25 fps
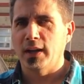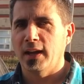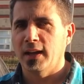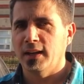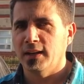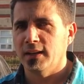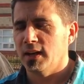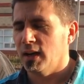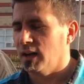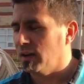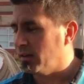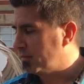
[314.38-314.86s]
to
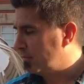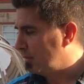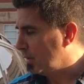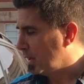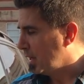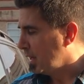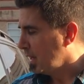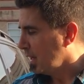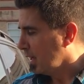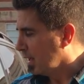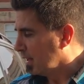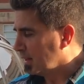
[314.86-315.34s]
end off.
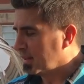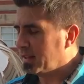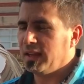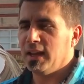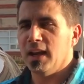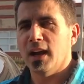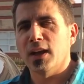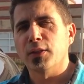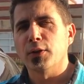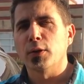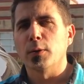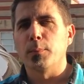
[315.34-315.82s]
The
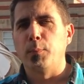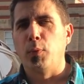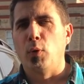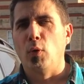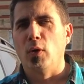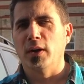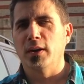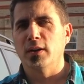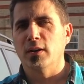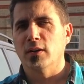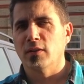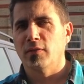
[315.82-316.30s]
other
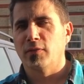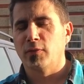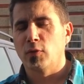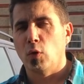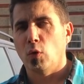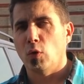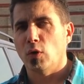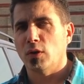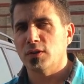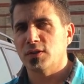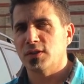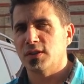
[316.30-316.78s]
pointer, of
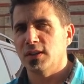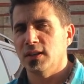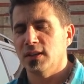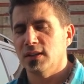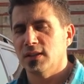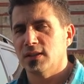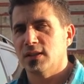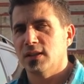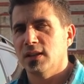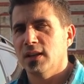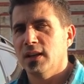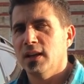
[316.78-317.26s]
course,
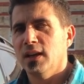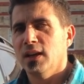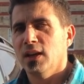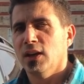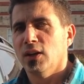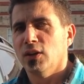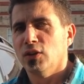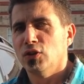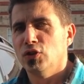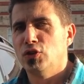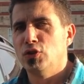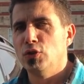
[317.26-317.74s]
is
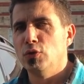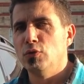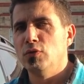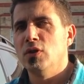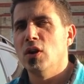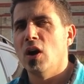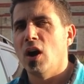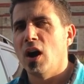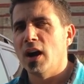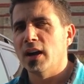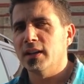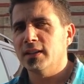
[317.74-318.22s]
do
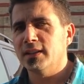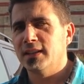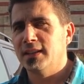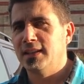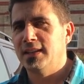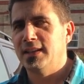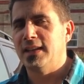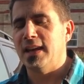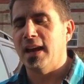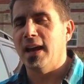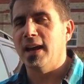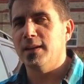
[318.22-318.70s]
not
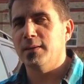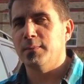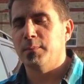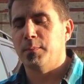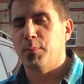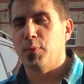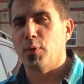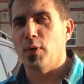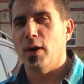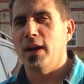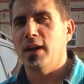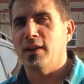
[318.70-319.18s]
get
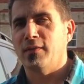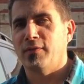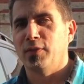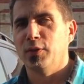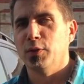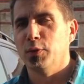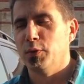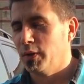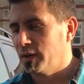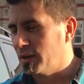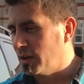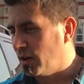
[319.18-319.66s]
brake
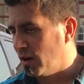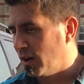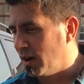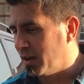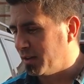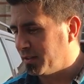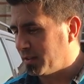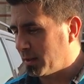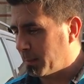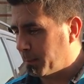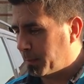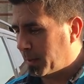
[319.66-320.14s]
fluid
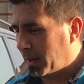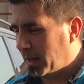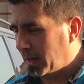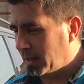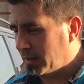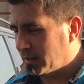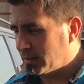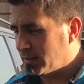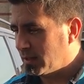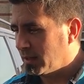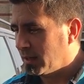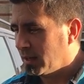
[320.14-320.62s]
on the
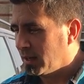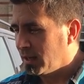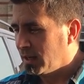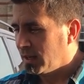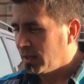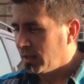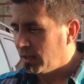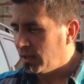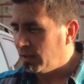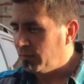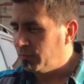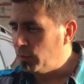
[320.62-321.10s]
paint.
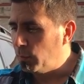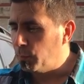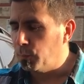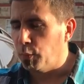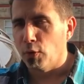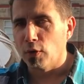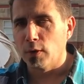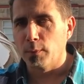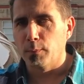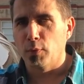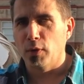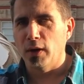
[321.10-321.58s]
If you
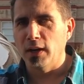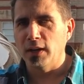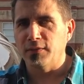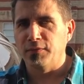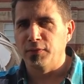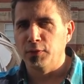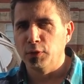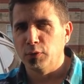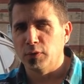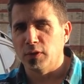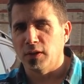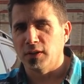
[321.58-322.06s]
pour brake
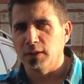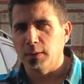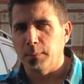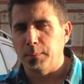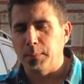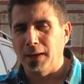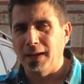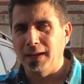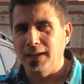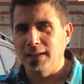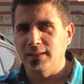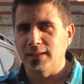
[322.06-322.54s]
fluid on the
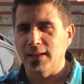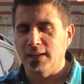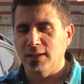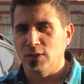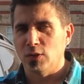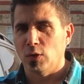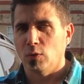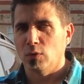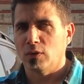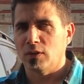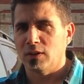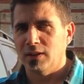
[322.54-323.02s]
paint and
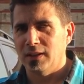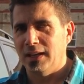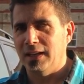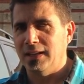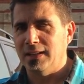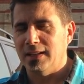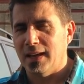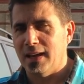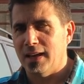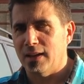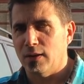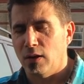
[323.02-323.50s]
don't
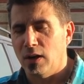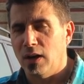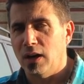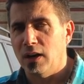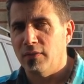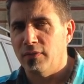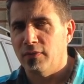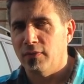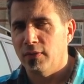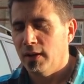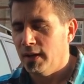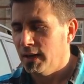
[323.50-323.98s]
clean that
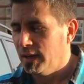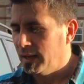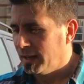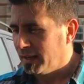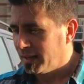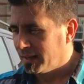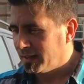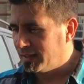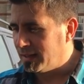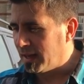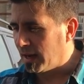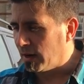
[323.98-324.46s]
off,
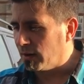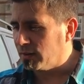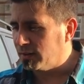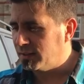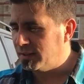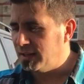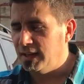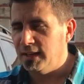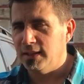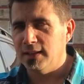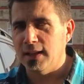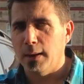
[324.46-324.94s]

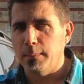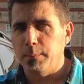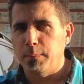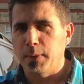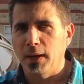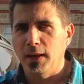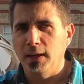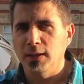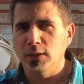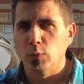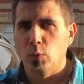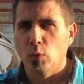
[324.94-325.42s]
guaranteed that
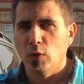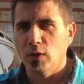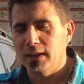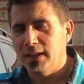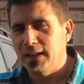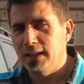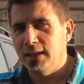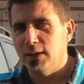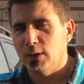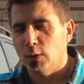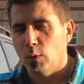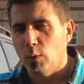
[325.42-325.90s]
paint will
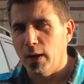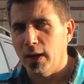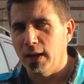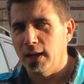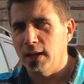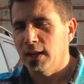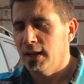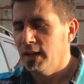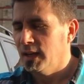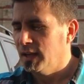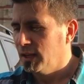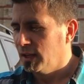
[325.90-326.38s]
eat
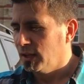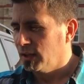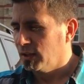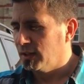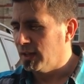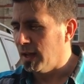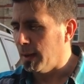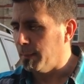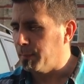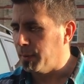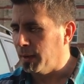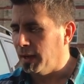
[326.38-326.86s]
away.
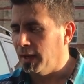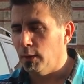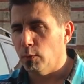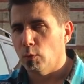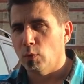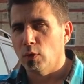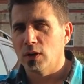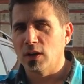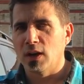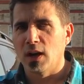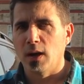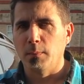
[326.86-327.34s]
That paint
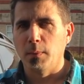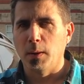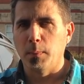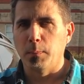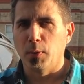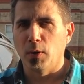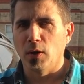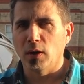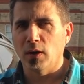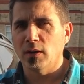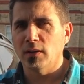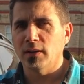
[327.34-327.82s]
will come
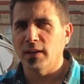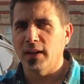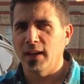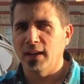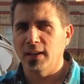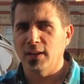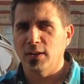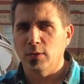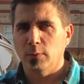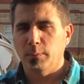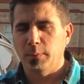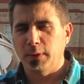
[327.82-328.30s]
apart
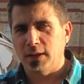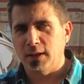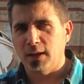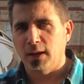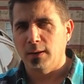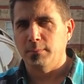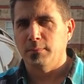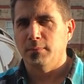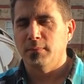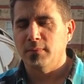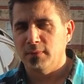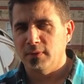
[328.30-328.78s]
and it'll
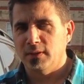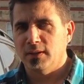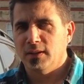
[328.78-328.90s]
become